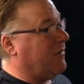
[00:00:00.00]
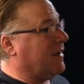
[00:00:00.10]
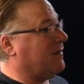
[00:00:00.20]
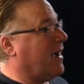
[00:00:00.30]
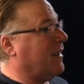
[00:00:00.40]

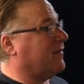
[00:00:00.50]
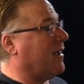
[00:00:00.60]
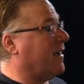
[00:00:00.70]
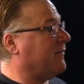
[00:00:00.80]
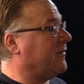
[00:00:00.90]
quick toss
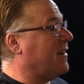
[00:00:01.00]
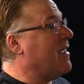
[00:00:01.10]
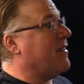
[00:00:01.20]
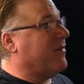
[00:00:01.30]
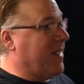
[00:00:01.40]
offs,
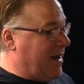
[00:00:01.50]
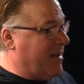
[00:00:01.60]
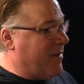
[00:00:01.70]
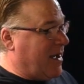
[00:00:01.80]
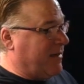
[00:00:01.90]
then
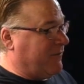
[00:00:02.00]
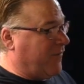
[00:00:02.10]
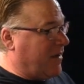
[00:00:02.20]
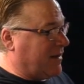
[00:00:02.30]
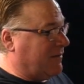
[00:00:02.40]
I'm on
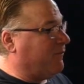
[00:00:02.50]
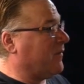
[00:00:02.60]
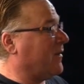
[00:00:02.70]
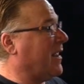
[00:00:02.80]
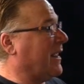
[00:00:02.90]

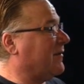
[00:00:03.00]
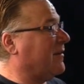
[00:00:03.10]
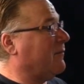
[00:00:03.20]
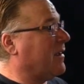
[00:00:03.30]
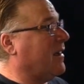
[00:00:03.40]
fucking like
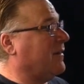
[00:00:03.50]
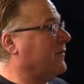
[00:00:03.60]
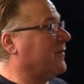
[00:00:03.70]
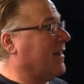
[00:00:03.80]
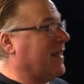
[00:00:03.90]
some gun
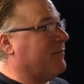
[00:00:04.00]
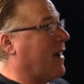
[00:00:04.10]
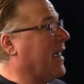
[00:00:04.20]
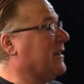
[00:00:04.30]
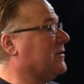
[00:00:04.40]
site
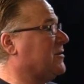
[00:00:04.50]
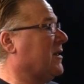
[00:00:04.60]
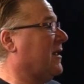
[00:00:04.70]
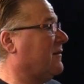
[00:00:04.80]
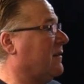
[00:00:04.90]
buying
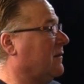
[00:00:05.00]
shit.